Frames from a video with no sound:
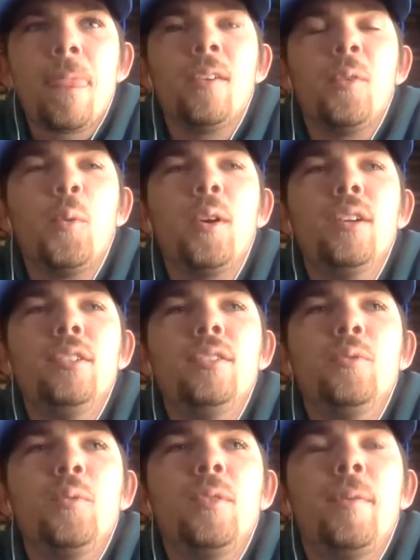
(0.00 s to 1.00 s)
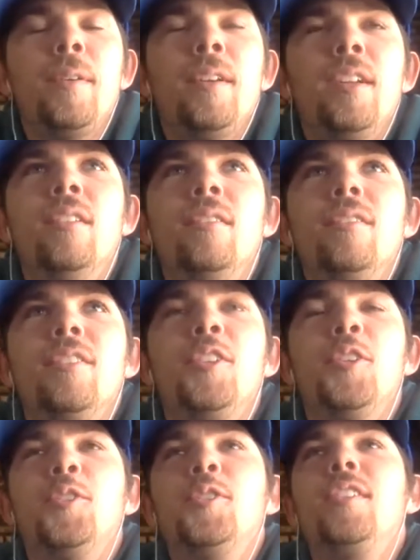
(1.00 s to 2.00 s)
well, I mean,
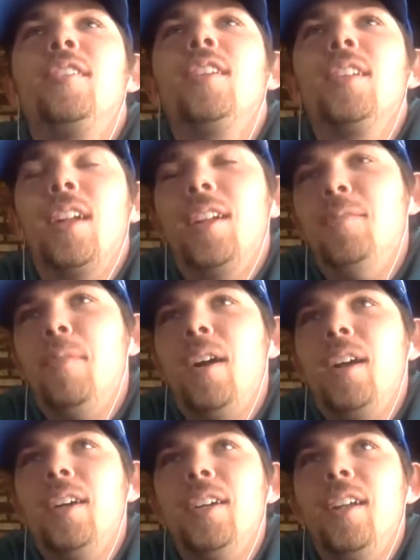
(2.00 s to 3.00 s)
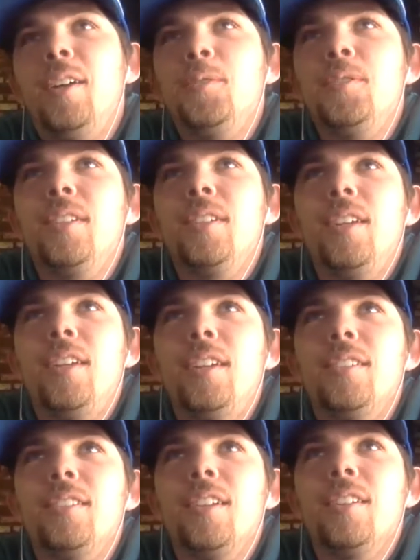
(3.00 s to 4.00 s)
the only thing that in my head I was thinking
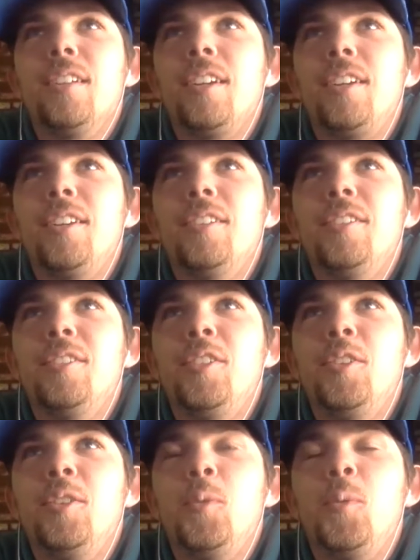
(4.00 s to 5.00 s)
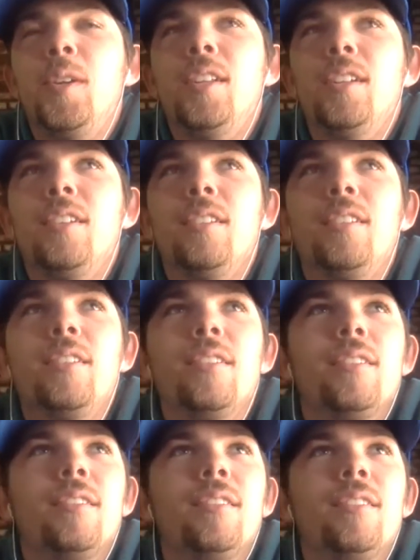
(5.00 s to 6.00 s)
is that like you, we
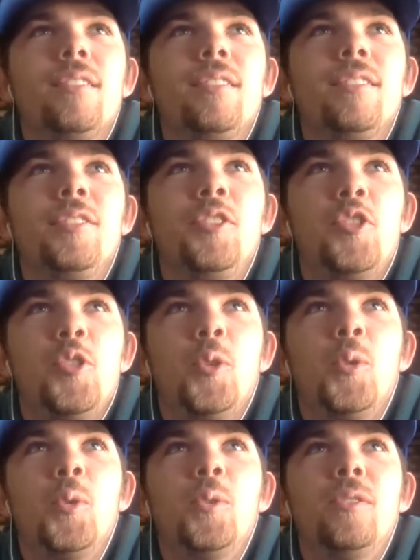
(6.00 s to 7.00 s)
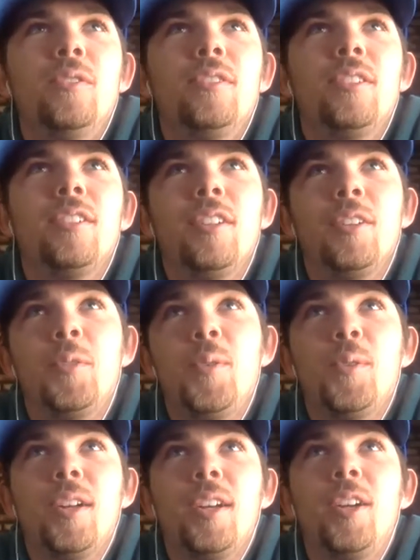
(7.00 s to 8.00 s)
didn't do or like we
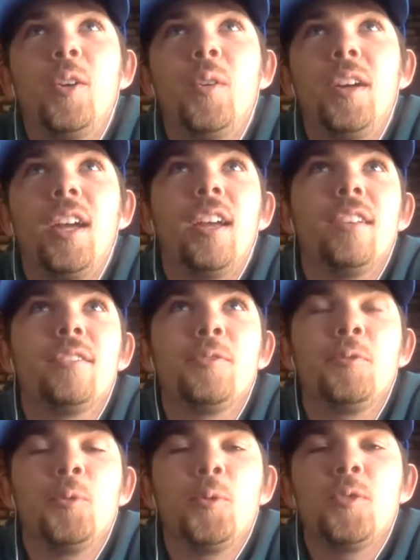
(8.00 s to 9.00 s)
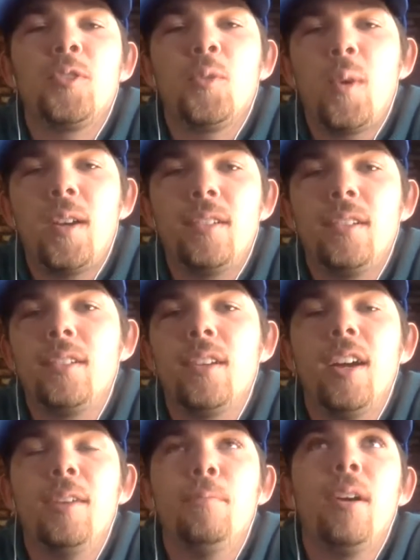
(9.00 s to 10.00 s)
were like going against the rules and wasting
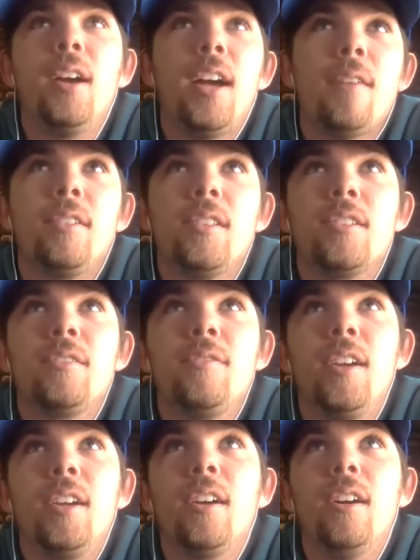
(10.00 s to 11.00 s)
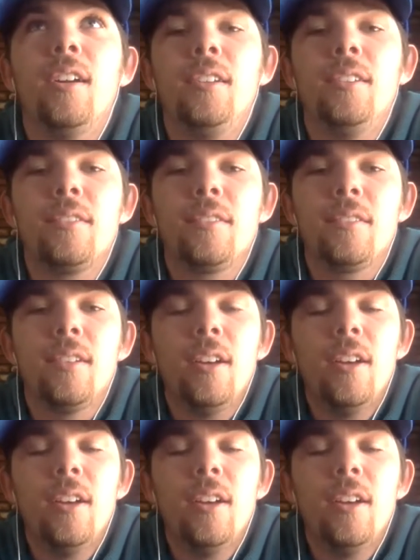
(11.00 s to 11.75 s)
time by having this fake audience.